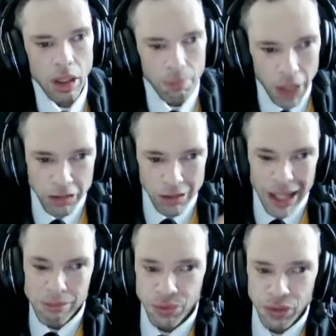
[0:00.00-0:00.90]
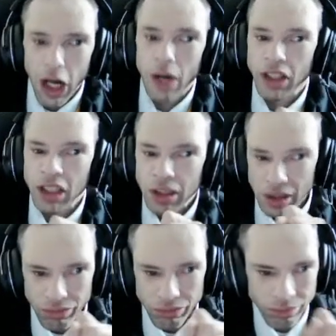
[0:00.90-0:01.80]
My grandfather,
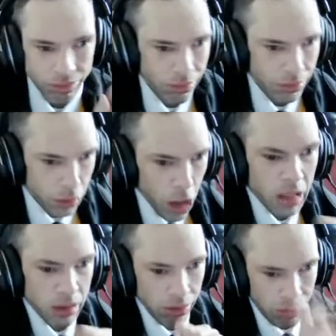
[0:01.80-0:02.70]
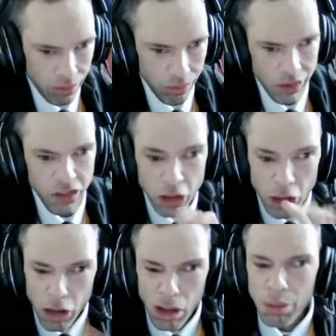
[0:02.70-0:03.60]
right,
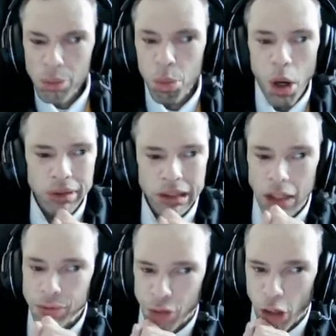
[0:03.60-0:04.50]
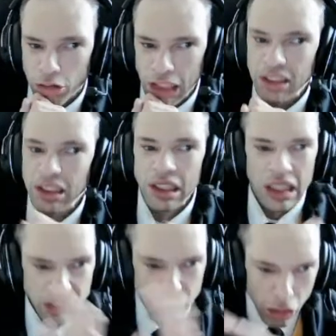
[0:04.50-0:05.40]
knew what was unfolding.
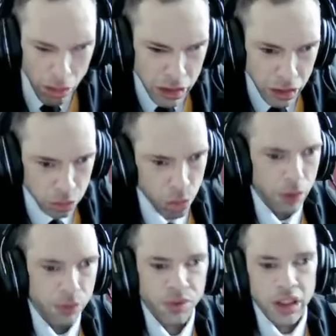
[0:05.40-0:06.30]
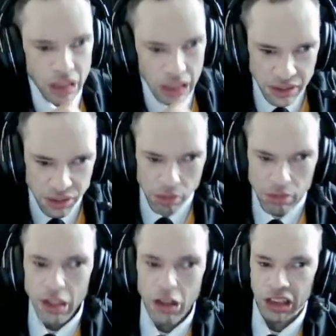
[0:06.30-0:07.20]
He knew the truth. He knew
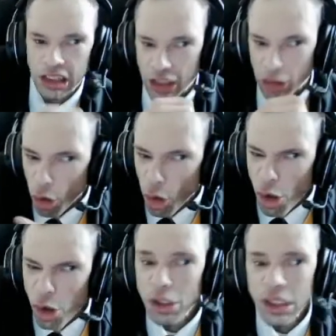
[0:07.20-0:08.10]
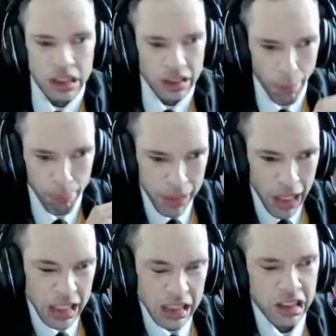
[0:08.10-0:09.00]
the logic. All the
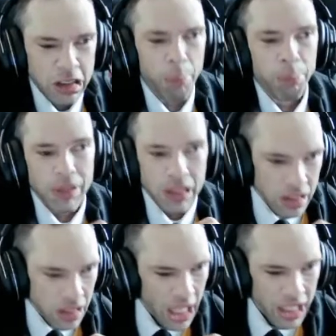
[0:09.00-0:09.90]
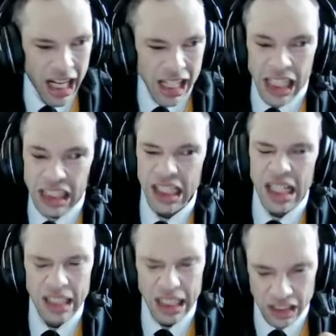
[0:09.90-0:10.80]
bloody job that the
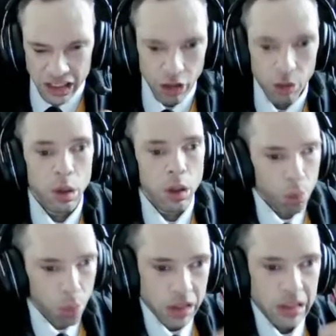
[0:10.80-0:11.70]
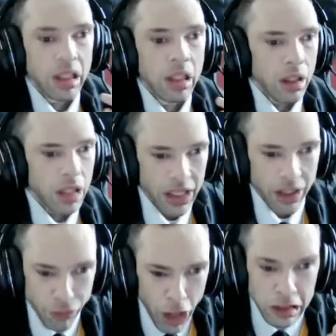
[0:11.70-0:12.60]
NHS had to do was that
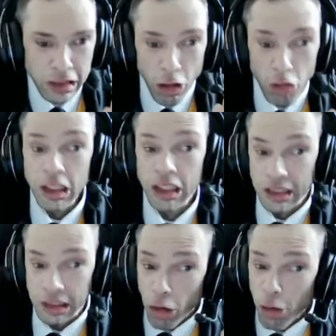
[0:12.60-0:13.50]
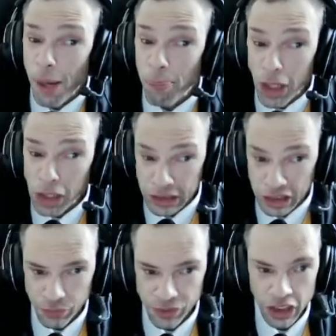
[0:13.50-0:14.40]
the first doctor that saw my birth
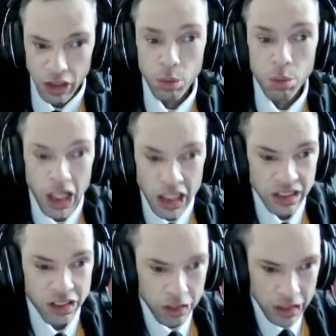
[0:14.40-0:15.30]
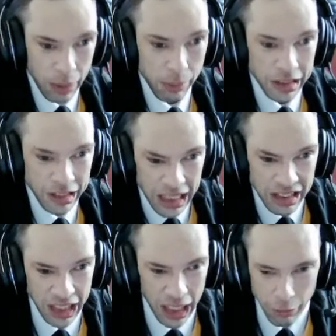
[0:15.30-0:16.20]
certificate, who I cannot name, he's dead
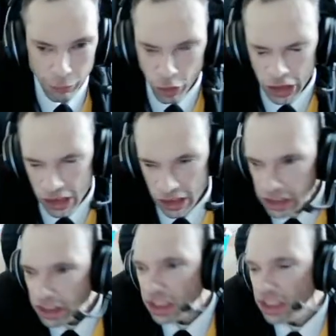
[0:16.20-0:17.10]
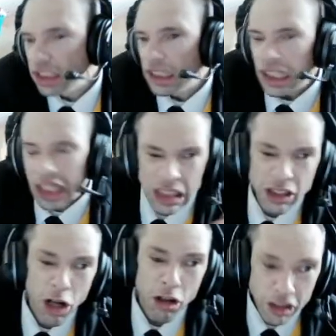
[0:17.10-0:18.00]
now, unfortunately. He
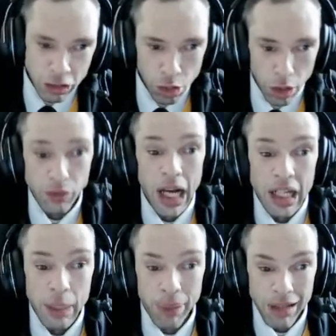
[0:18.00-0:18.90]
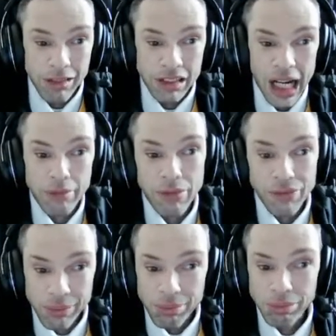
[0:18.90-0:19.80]
knew the truth and he buried that
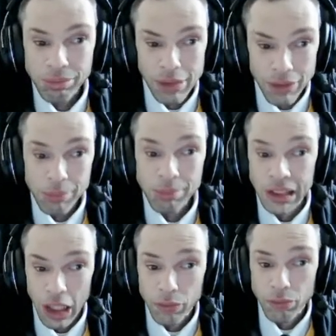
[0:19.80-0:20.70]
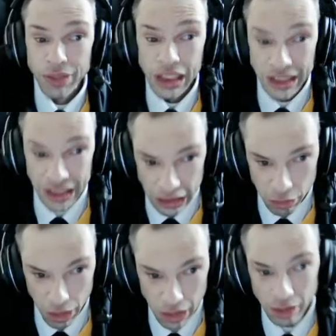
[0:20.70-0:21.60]
with himself with a
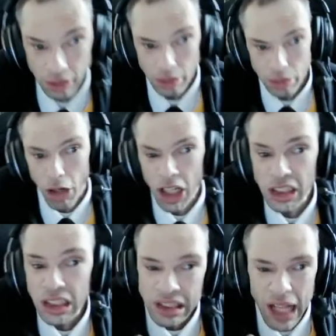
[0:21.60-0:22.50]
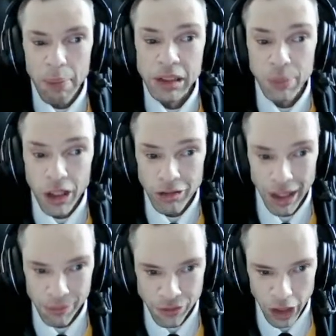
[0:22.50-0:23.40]
secret. Right? Same as my
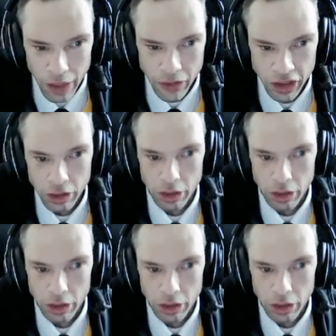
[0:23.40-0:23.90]
grandfather.